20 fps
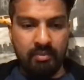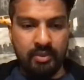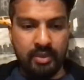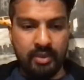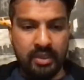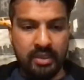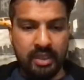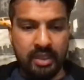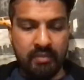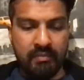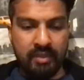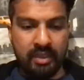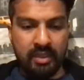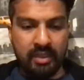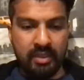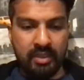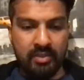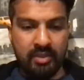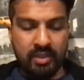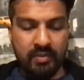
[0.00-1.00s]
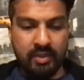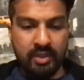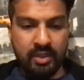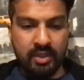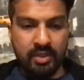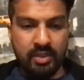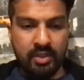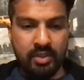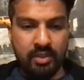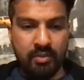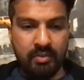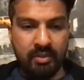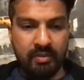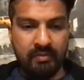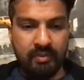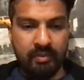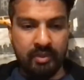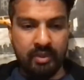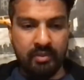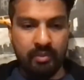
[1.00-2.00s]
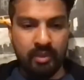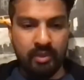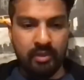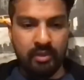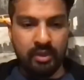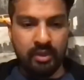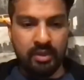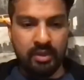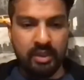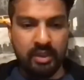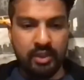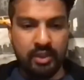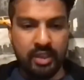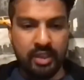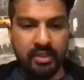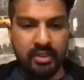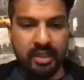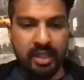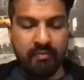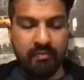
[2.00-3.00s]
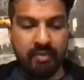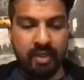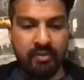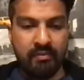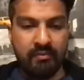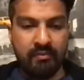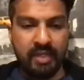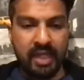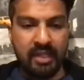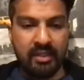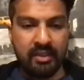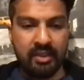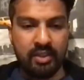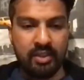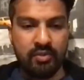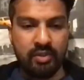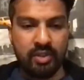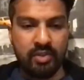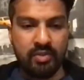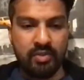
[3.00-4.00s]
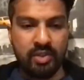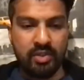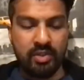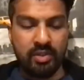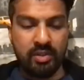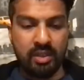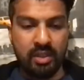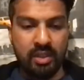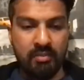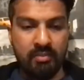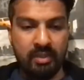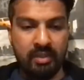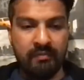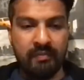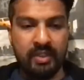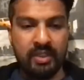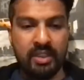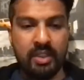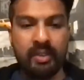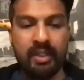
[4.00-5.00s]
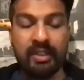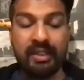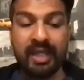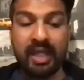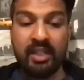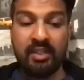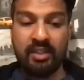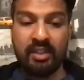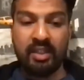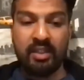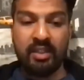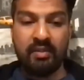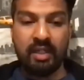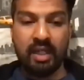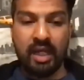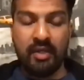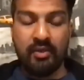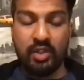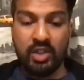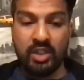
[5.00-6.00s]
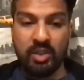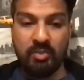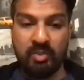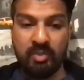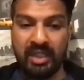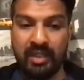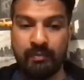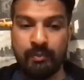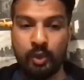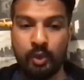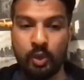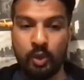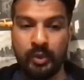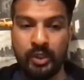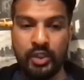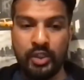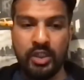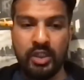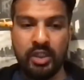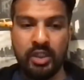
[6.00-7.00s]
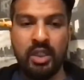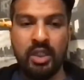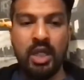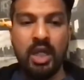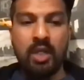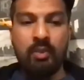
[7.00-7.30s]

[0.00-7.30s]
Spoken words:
down rather than stressful. Well, dogs that shut down rather than react to stress benefit. So Kathy, I'm just going to pick up your question.